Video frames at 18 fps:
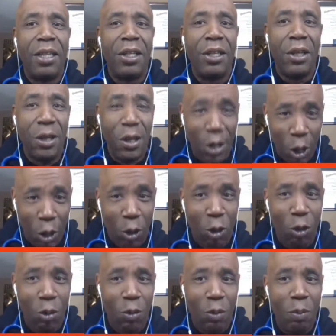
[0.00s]

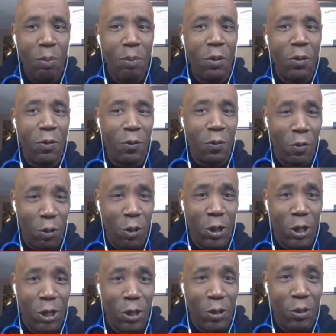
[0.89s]
Know
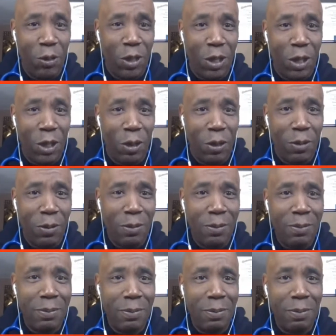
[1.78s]
before you go.
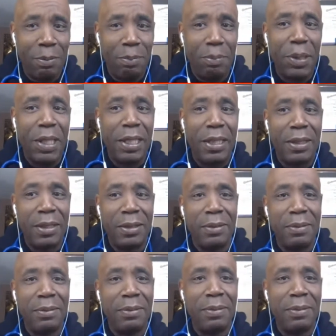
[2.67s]
Peace.